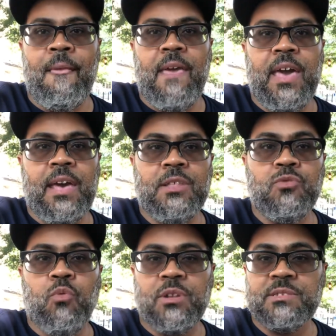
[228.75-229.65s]
And
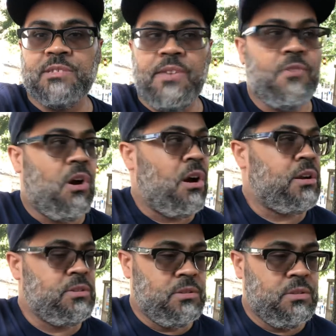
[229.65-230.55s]
you want to
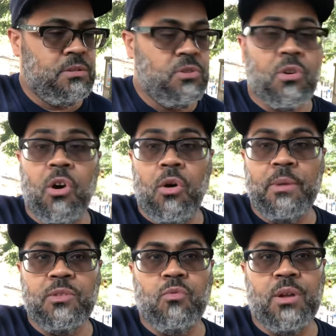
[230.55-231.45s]
safeguard your home,
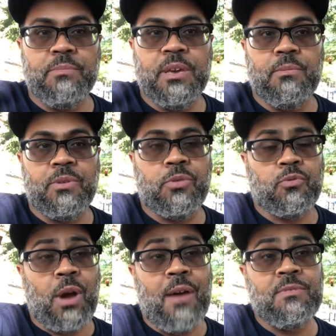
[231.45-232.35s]
and you want to be able to
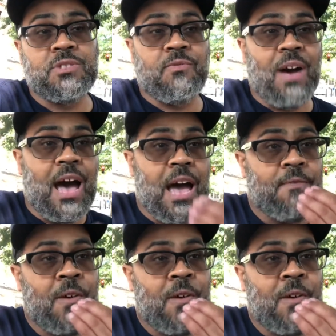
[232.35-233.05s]
thrive and survive